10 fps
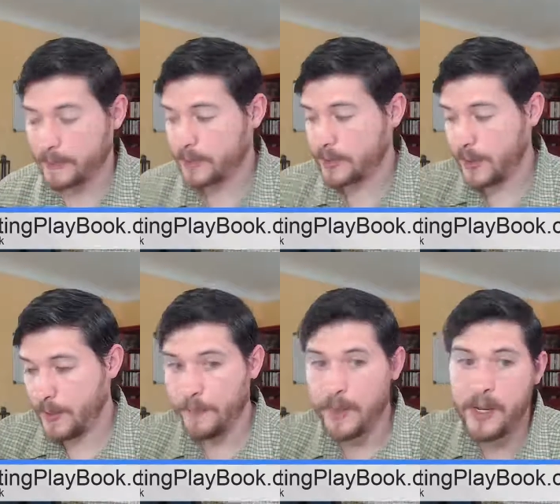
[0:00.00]

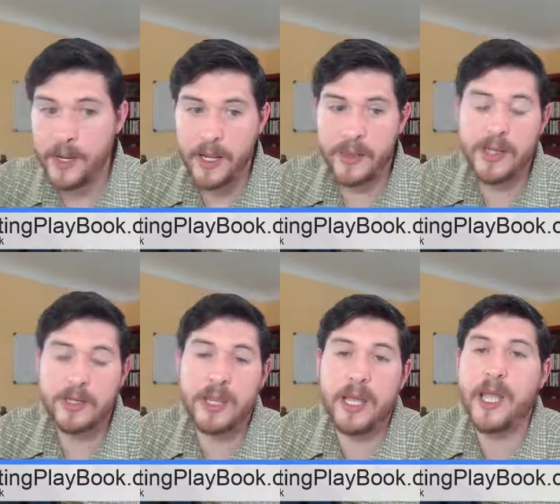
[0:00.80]
So that's
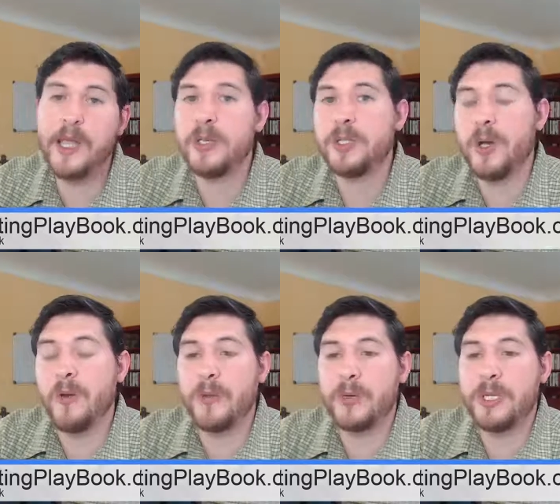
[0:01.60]
going to end the show
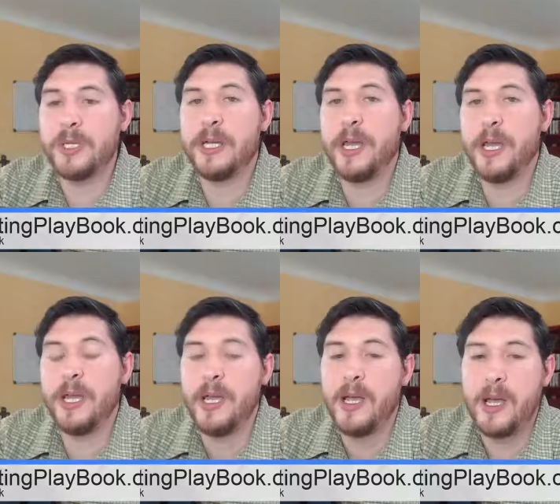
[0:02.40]
for today.